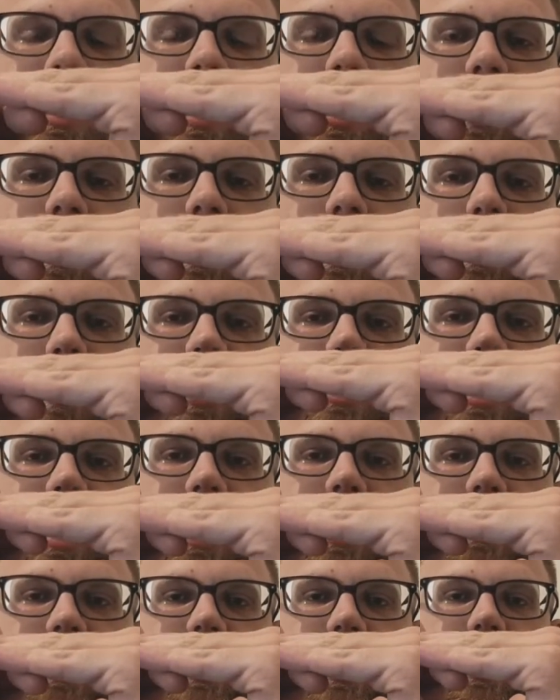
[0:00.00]
going to be
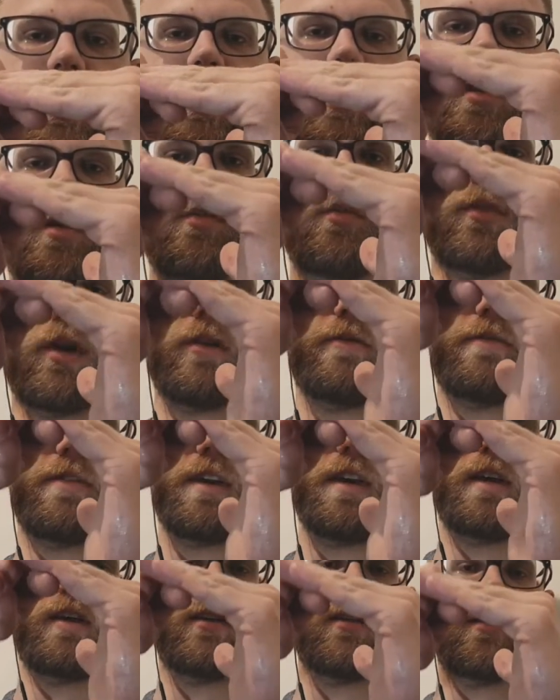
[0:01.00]
taxing my
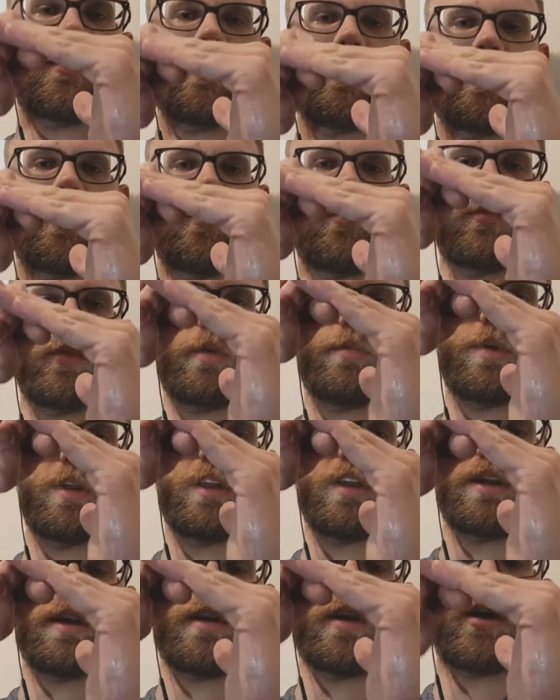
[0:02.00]
fingers, my
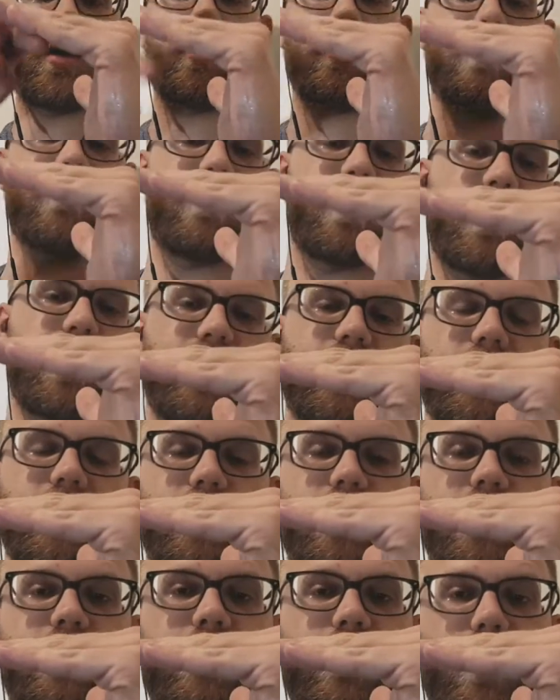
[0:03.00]
ability to hold the fingers, because
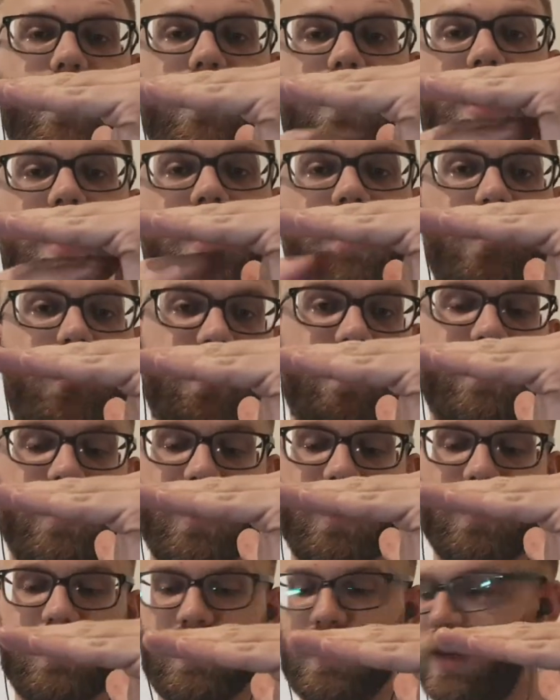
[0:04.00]
it's further out into my fingers,